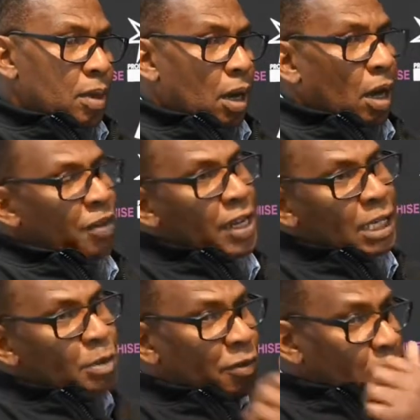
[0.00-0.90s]
I think
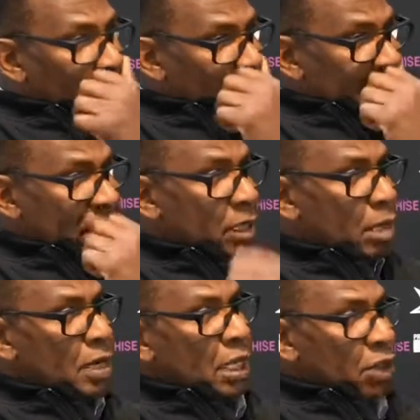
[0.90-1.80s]
it's before I went into the
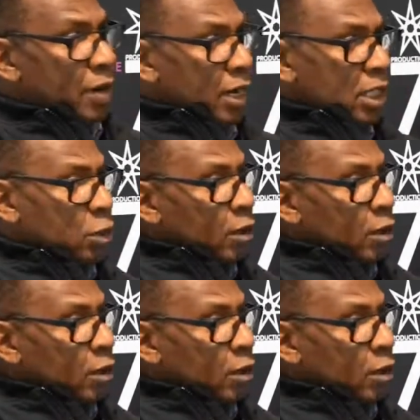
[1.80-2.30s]
military, and it's always